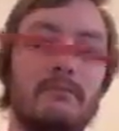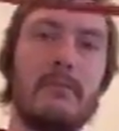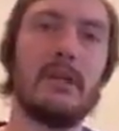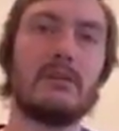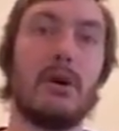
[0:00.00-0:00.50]

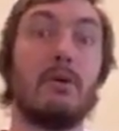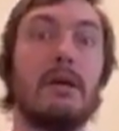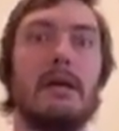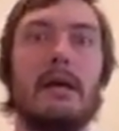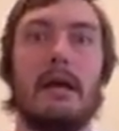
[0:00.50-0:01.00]
So
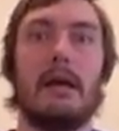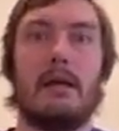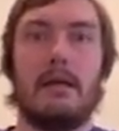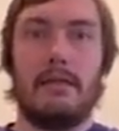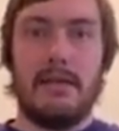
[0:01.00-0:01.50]

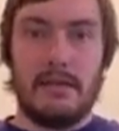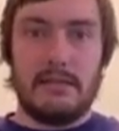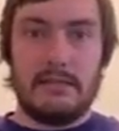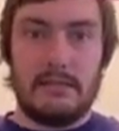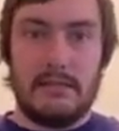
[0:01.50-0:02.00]

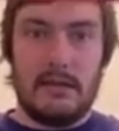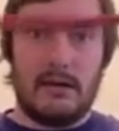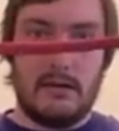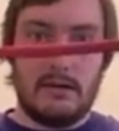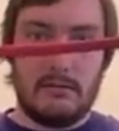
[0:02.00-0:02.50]
this
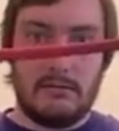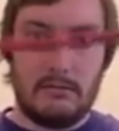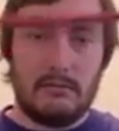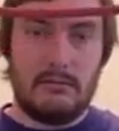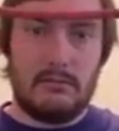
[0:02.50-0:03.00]
here
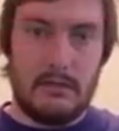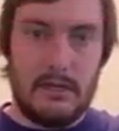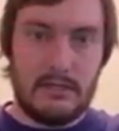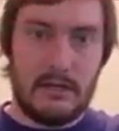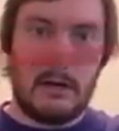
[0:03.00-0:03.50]

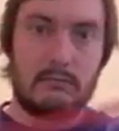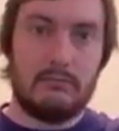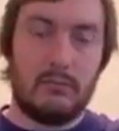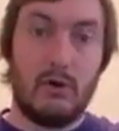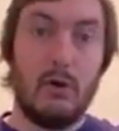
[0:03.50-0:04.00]
is our
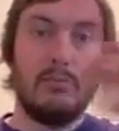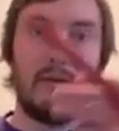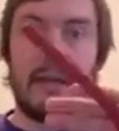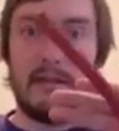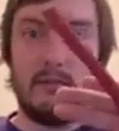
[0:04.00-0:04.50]
rope.
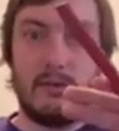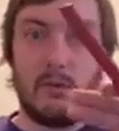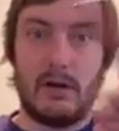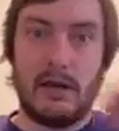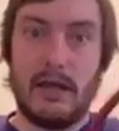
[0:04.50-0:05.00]
Again, the
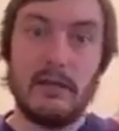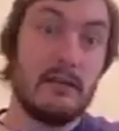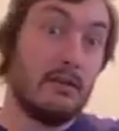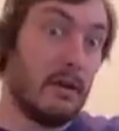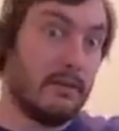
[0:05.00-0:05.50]
working end,
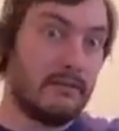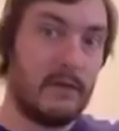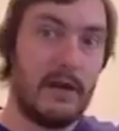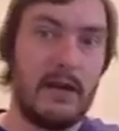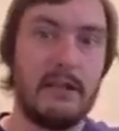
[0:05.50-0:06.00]
not the
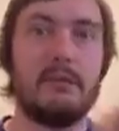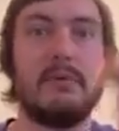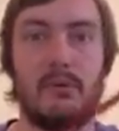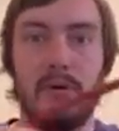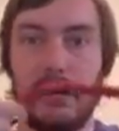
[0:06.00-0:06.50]
frayed end, but
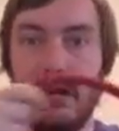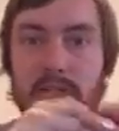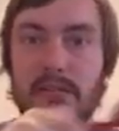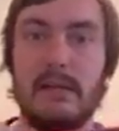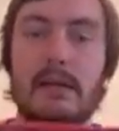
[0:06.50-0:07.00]
the working end.
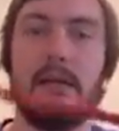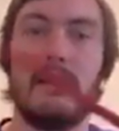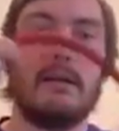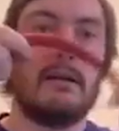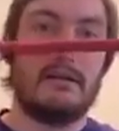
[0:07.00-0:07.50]

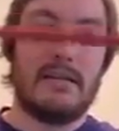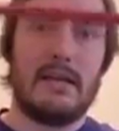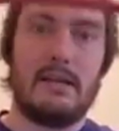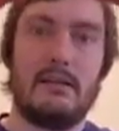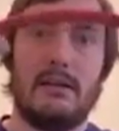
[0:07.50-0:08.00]
You're gonna take
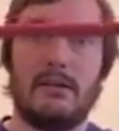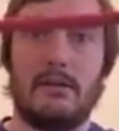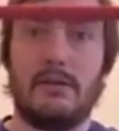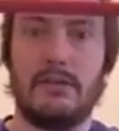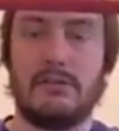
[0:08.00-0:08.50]
it and you're
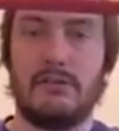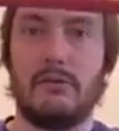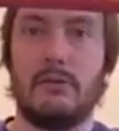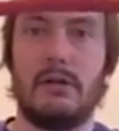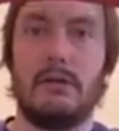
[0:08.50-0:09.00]
going
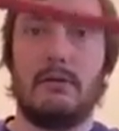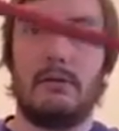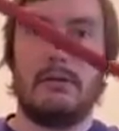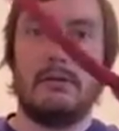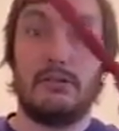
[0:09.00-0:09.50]
to
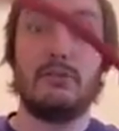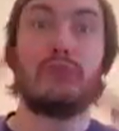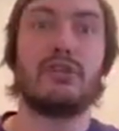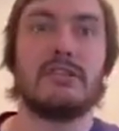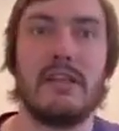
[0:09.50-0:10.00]
do
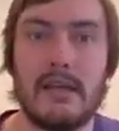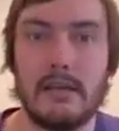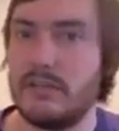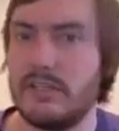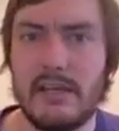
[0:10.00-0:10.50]
just like
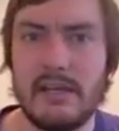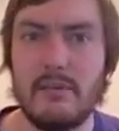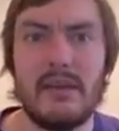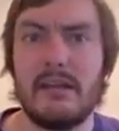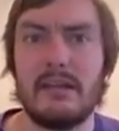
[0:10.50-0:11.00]

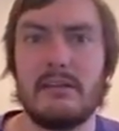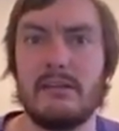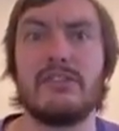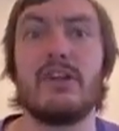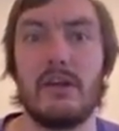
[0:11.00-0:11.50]
you're
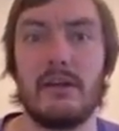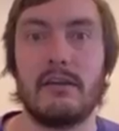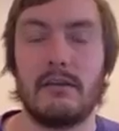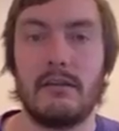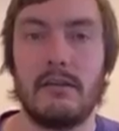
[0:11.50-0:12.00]
starting
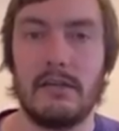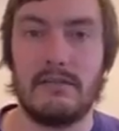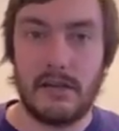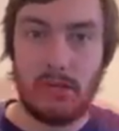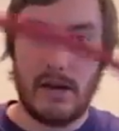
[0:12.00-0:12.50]
the
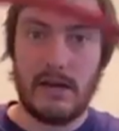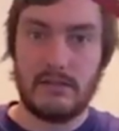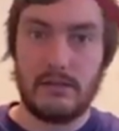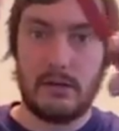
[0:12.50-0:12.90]
figure eight. So you're gonna